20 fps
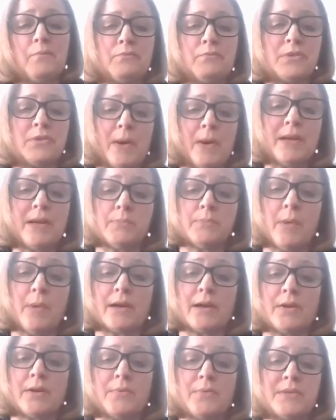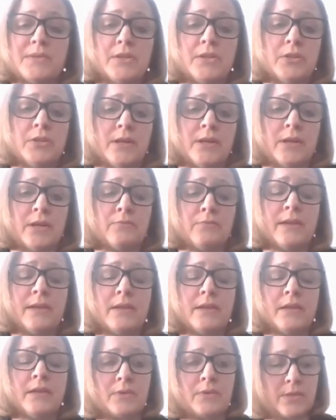Respondus Monitor was engineered
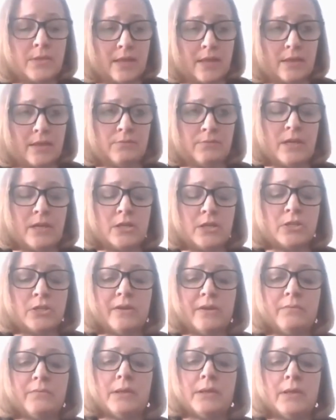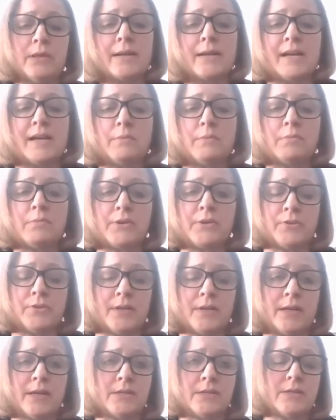really to extend the reach of what Lockdown Browser
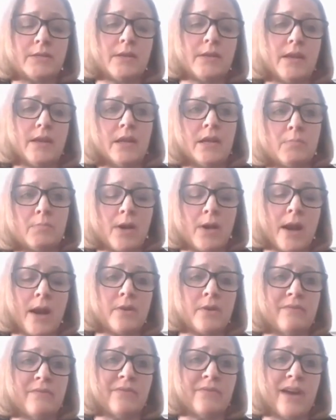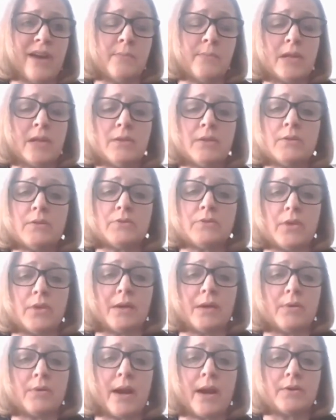does in a proctored environment into those
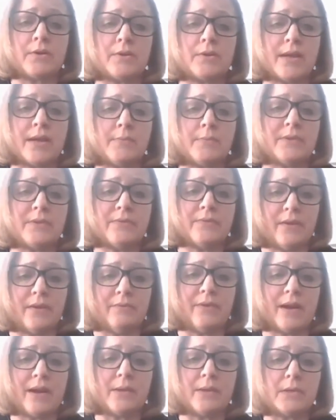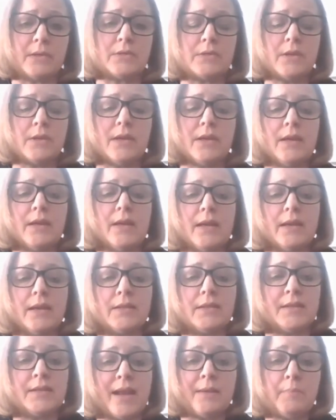non-proctored types of environments.
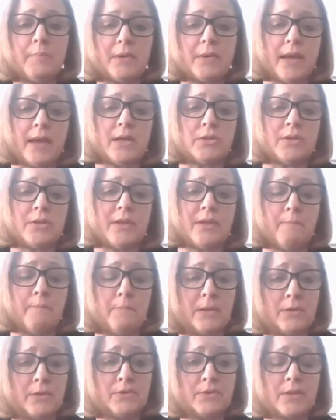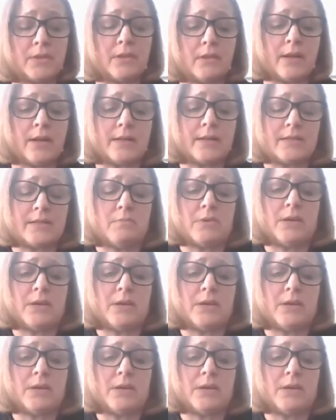It's an application that builds on the Lockdown